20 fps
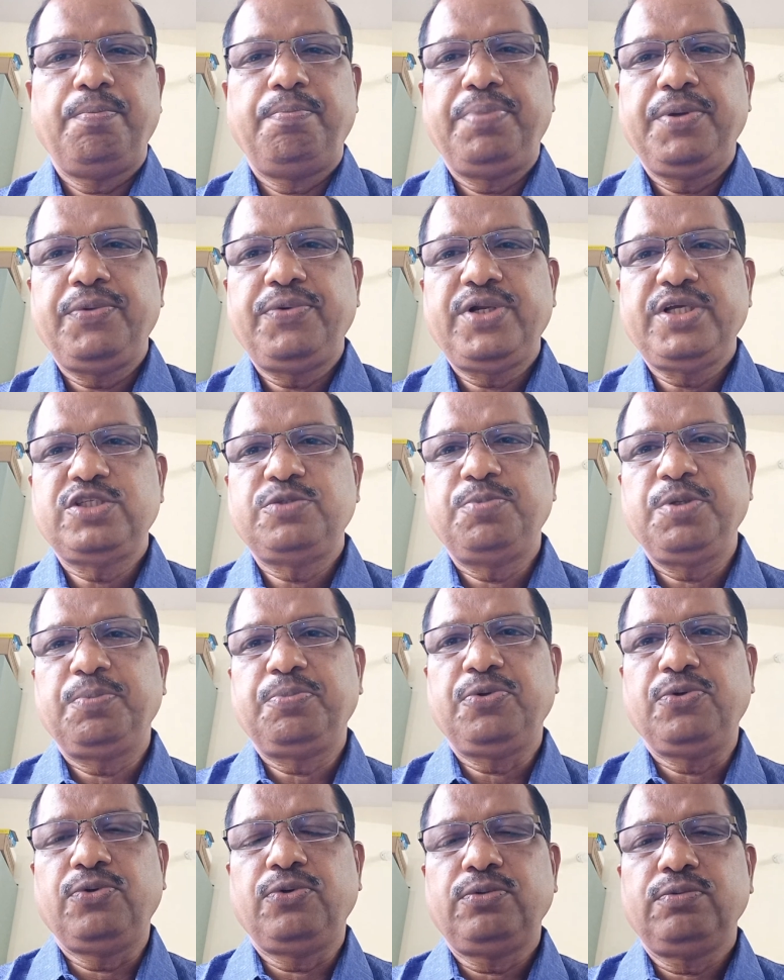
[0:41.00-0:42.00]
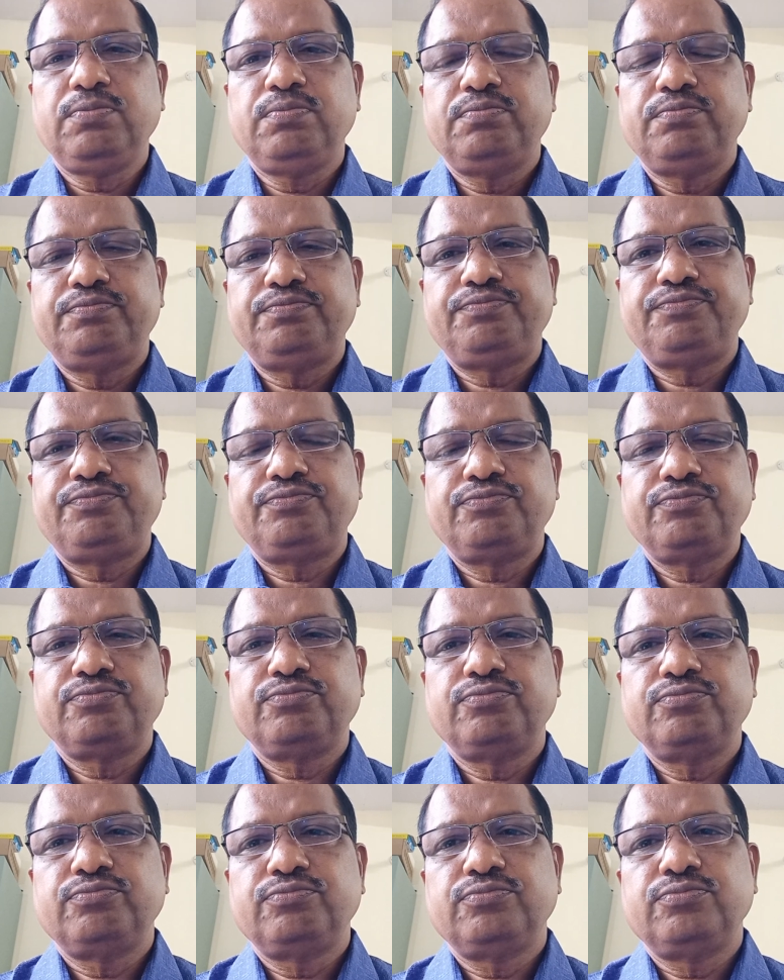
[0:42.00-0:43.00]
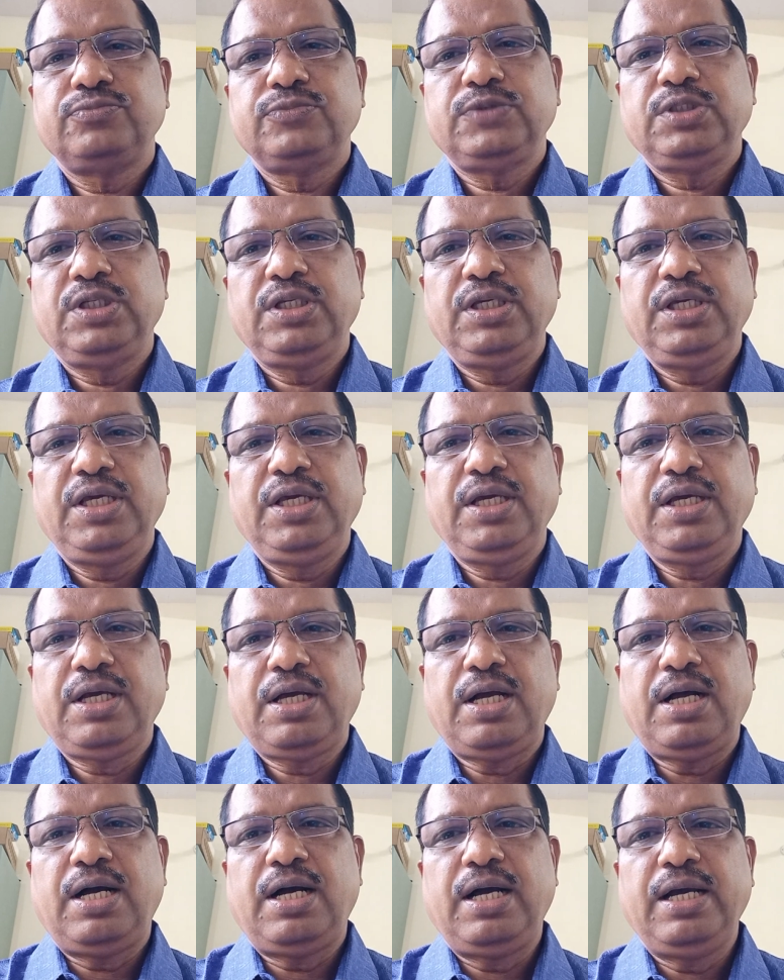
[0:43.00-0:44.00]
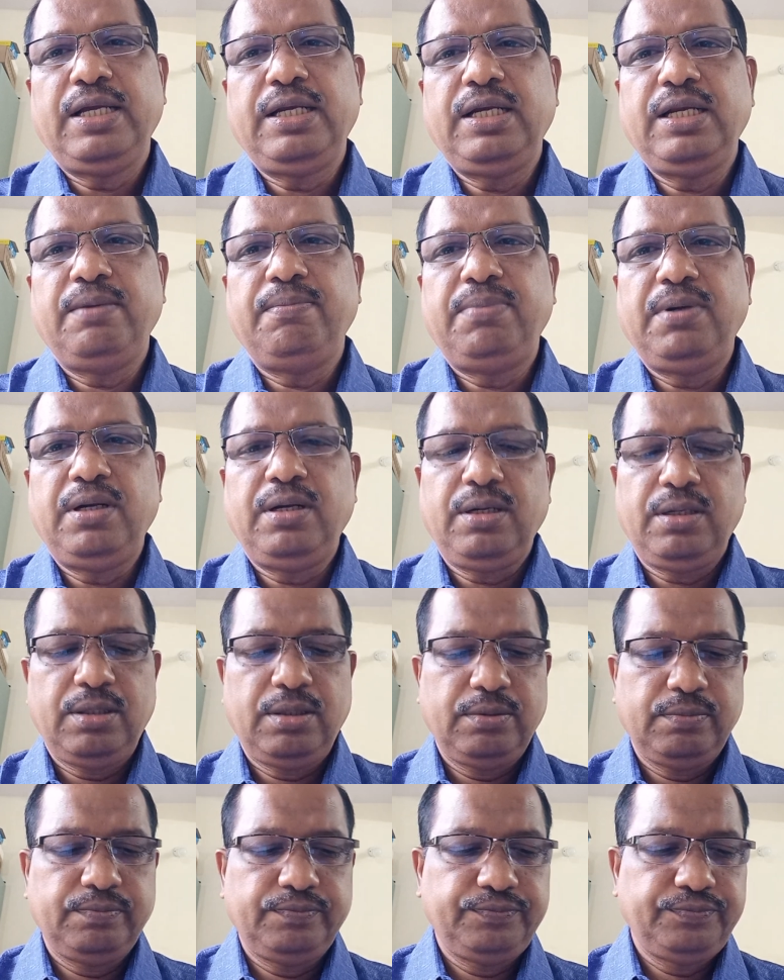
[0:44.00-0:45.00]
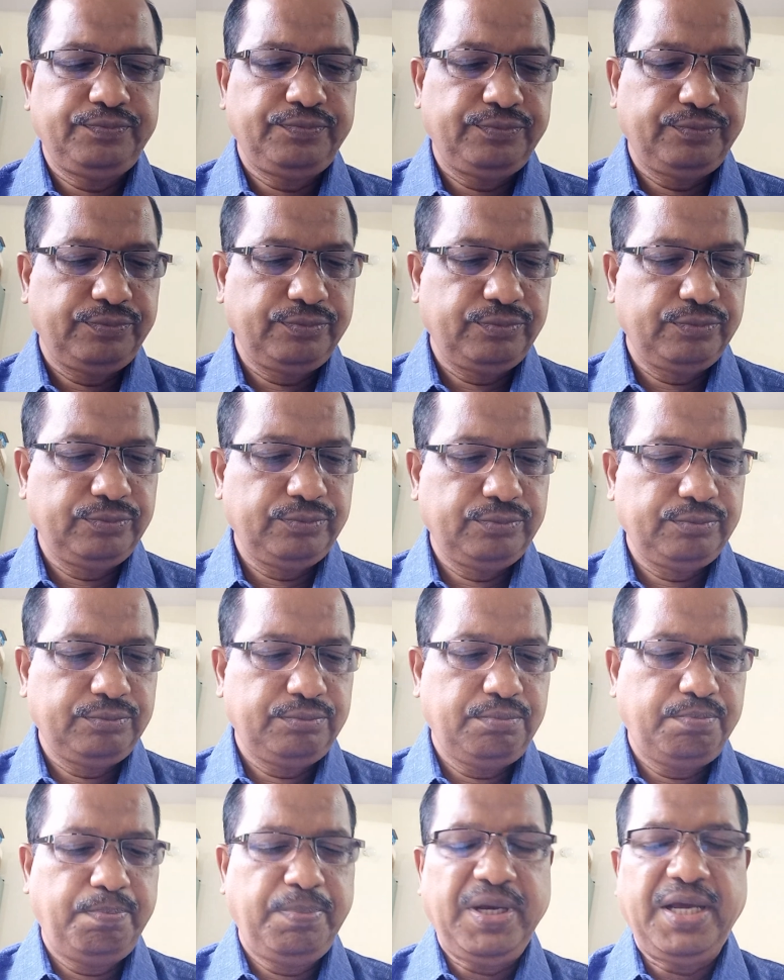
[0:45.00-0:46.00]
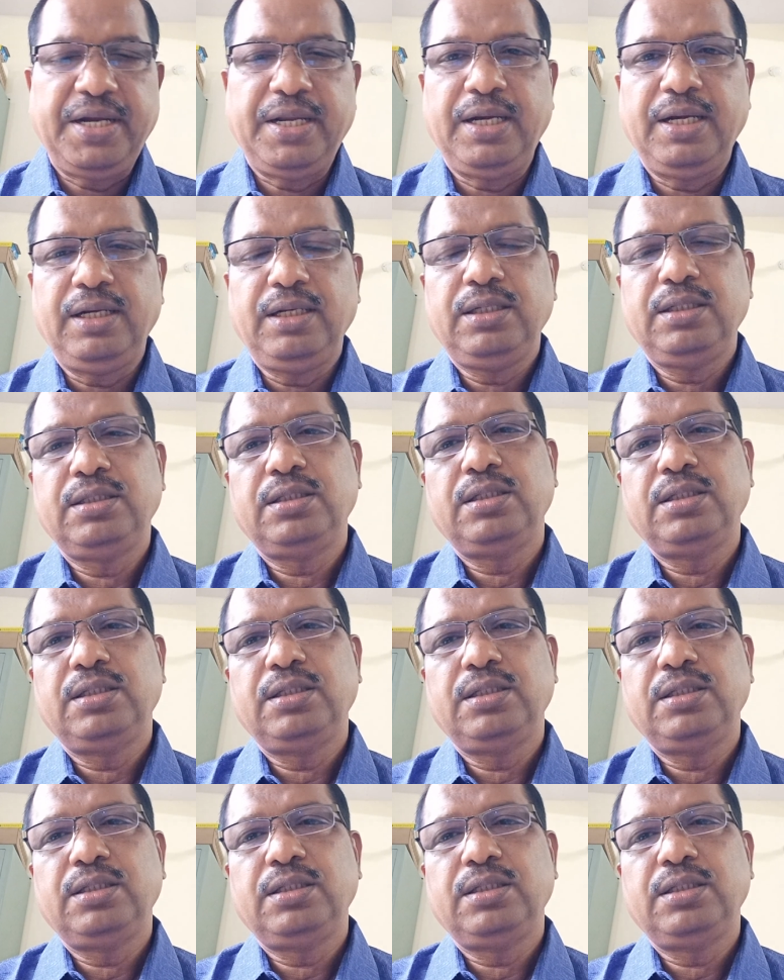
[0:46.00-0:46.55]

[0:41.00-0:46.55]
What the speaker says: Few days before, a high level panel